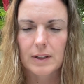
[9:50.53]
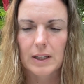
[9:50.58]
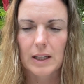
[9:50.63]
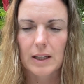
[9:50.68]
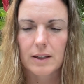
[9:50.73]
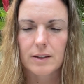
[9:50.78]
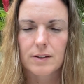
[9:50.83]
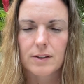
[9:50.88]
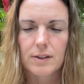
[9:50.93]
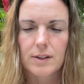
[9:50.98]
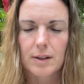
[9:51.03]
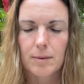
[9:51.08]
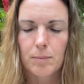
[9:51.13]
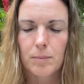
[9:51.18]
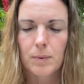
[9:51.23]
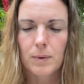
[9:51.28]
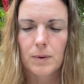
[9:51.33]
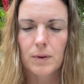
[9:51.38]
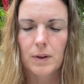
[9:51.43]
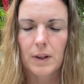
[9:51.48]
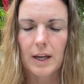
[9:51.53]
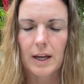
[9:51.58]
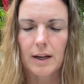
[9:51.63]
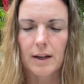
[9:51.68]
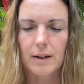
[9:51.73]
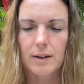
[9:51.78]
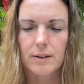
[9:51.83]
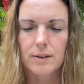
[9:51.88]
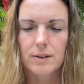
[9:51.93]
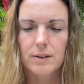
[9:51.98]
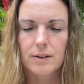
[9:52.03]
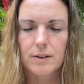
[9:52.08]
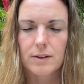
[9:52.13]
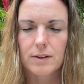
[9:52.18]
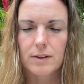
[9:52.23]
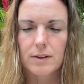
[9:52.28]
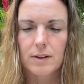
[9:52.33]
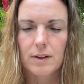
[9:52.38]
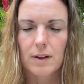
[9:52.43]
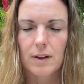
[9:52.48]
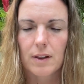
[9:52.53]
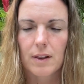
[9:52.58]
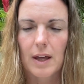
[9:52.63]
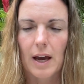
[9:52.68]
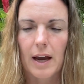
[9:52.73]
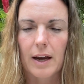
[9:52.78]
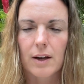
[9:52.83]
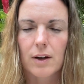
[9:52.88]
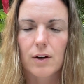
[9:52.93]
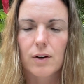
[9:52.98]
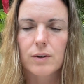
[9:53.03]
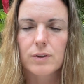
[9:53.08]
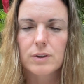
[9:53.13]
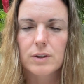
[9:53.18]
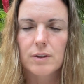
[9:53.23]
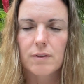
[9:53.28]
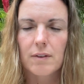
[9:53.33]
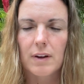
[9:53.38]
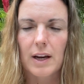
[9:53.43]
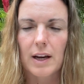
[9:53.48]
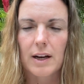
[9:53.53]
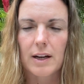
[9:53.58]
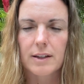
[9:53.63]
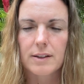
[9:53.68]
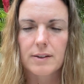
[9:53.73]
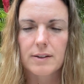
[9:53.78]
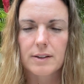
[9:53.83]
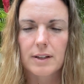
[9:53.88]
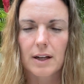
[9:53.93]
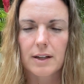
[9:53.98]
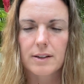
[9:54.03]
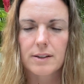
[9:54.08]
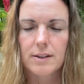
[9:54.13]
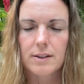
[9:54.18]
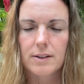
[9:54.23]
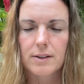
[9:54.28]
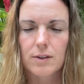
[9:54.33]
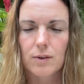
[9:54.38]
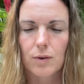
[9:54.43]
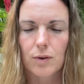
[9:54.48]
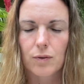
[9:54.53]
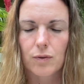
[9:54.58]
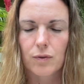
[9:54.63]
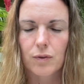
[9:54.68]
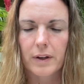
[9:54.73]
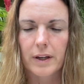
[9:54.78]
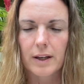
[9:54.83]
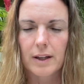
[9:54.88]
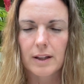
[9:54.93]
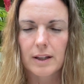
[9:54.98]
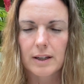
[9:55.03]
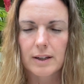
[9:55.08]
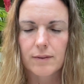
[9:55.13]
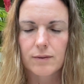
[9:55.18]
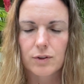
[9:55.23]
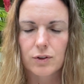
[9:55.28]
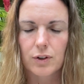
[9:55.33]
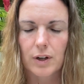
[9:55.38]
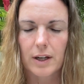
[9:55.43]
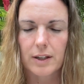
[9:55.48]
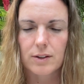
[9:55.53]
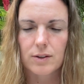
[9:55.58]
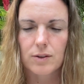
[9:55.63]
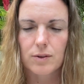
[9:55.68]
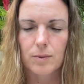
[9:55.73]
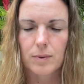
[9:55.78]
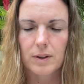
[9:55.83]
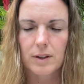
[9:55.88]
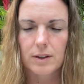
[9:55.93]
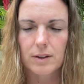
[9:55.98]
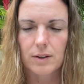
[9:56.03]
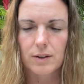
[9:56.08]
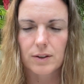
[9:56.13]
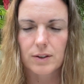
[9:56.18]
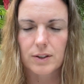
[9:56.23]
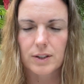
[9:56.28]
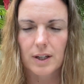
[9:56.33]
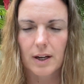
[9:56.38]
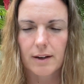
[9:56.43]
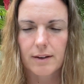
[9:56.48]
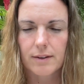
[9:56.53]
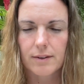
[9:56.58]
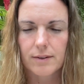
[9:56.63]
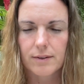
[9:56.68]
These simple things that cultivate a sense or feeling of trust within yourself.